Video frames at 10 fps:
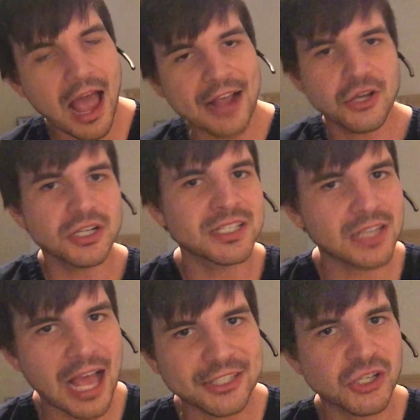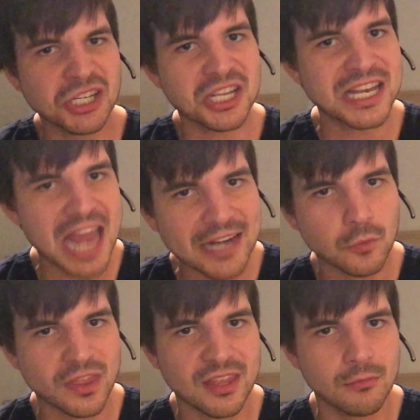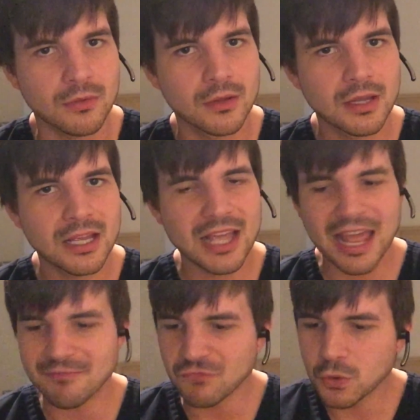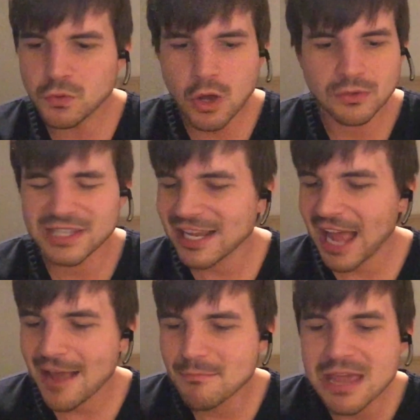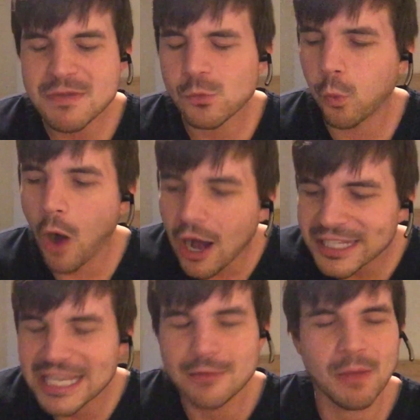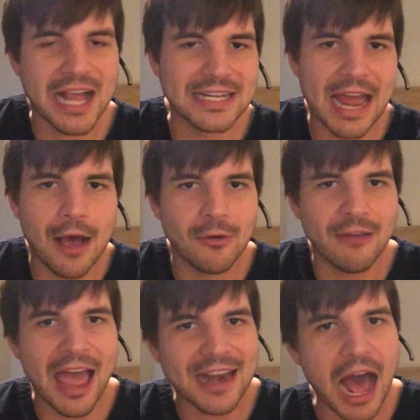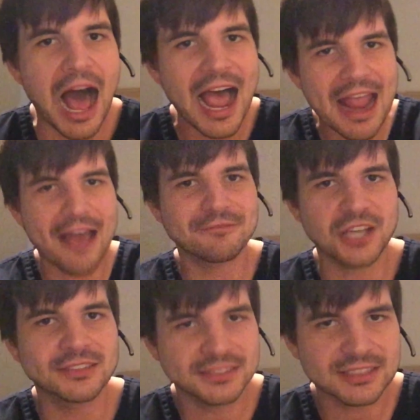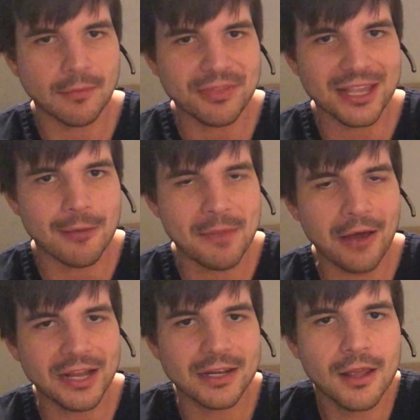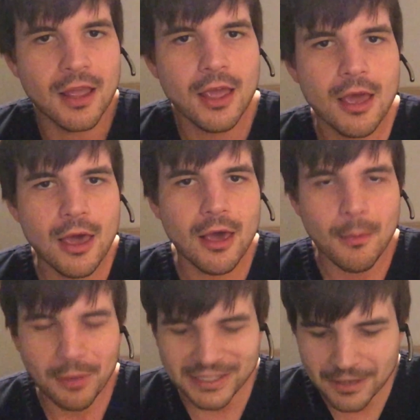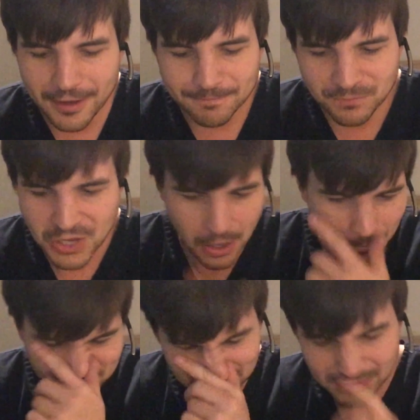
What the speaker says: couldn't connect with him. And who knows, that guy may be walking by now had I have done something about it. But, you know,